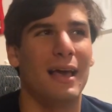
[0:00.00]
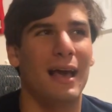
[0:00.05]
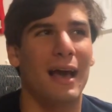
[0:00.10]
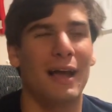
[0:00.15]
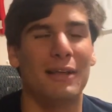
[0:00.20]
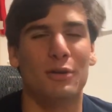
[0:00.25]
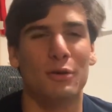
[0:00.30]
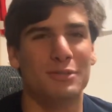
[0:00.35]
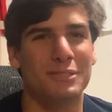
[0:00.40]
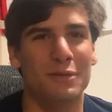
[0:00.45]

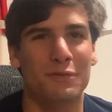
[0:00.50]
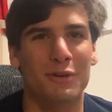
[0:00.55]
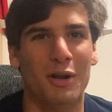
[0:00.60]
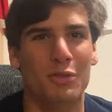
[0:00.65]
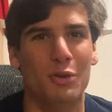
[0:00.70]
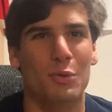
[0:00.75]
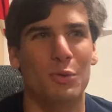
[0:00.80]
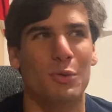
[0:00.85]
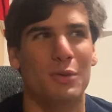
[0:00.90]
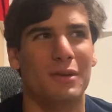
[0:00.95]
I don't see
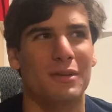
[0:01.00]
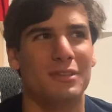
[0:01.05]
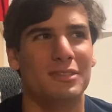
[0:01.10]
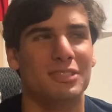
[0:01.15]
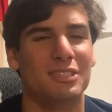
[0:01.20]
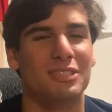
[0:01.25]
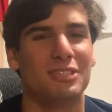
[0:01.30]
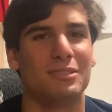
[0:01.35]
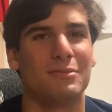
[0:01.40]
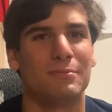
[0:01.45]
Ronaldo
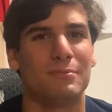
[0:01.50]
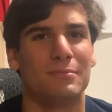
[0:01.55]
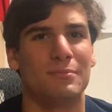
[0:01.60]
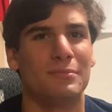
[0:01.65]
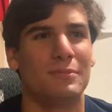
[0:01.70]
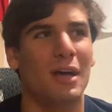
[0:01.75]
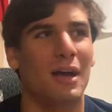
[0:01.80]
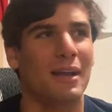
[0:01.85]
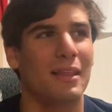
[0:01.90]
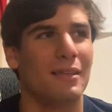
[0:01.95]

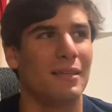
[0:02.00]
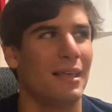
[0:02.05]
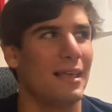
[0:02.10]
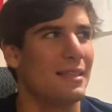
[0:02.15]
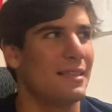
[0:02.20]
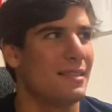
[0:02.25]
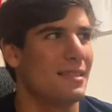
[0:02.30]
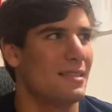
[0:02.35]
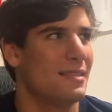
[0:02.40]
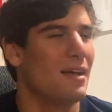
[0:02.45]
not
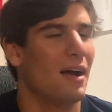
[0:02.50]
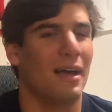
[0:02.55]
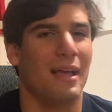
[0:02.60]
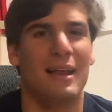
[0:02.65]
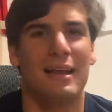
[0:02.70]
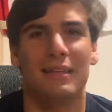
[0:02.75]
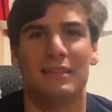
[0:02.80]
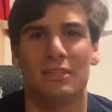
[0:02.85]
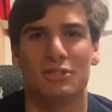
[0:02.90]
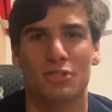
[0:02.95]
not
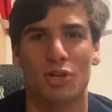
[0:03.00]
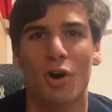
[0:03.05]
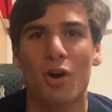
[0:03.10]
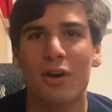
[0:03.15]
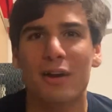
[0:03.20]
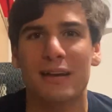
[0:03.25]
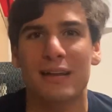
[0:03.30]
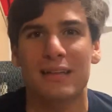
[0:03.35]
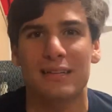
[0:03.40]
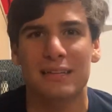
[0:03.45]
hitting the
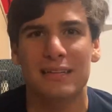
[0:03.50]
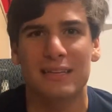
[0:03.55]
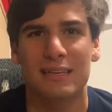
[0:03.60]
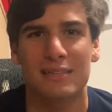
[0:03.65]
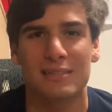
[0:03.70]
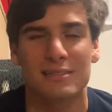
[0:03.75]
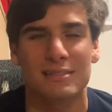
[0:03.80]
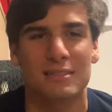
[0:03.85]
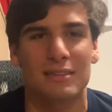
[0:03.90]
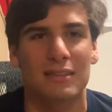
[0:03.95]
target at
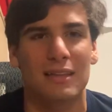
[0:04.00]
least.